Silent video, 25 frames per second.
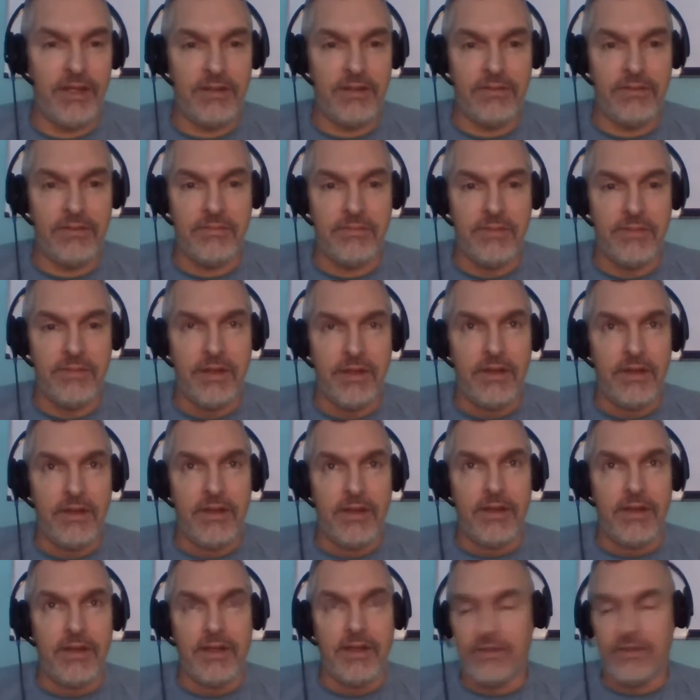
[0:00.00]
And
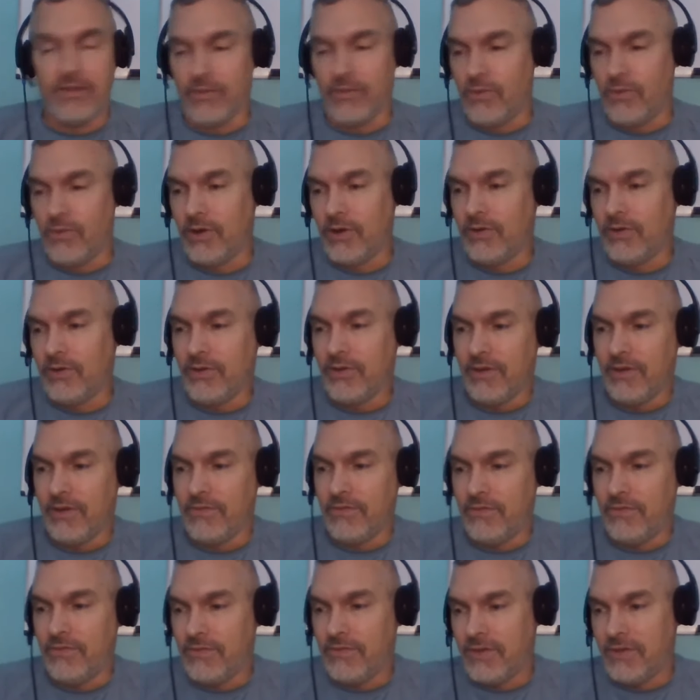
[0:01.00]
it's a world
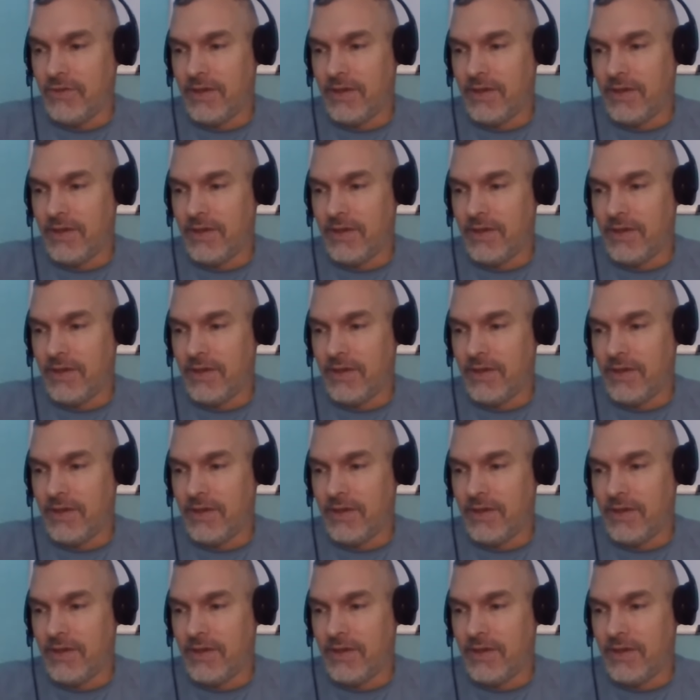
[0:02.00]
of